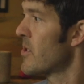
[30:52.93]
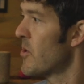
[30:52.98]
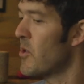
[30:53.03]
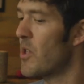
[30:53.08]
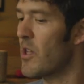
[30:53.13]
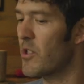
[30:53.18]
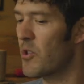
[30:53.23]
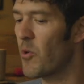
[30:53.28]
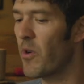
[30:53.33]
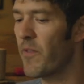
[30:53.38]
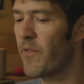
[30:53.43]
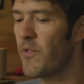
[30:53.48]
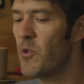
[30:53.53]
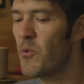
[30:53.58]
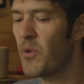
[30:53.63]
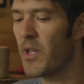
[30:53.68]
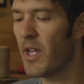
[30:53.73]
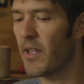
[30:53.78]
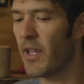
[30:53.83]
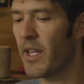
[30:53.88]
So if
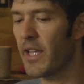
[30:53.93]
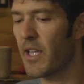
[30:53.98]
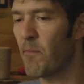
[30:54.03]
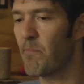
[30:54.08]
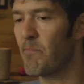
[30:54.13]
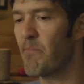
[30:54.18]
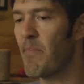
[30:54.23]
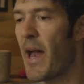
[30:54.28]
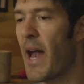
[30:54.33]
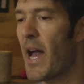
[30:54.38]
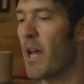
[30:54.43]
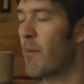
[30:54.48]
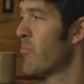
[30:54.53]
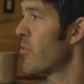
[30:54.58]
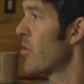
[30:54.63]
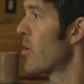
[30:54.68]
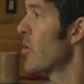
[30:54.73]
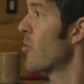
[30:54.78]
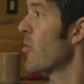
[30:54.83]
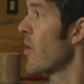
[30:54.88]
you get like a bad
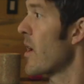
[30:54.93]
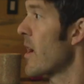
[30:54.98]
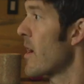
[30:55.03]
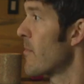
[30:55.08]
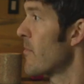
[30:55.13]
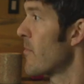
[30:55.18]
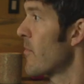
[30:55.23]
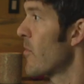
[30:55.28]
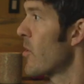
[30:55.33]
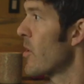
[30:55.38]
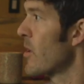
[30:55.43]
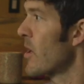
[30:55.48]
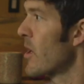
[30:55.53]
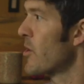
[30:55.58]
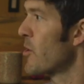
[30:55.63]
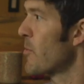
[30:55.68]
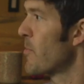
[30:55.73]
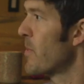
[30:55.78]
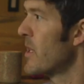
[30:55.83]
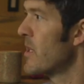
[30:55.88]
program
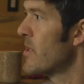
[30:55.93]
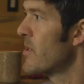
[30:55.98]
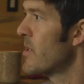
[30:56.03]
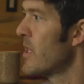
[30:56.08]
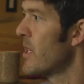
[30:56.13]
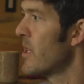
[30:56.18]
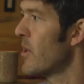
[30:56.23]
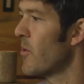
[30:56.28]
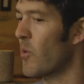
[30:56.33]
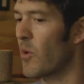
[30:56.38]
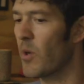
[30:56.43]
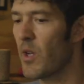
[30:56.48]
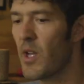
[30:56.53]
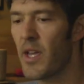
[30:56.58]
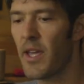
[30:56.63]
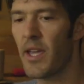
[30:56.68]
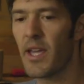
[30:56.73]
on your PC or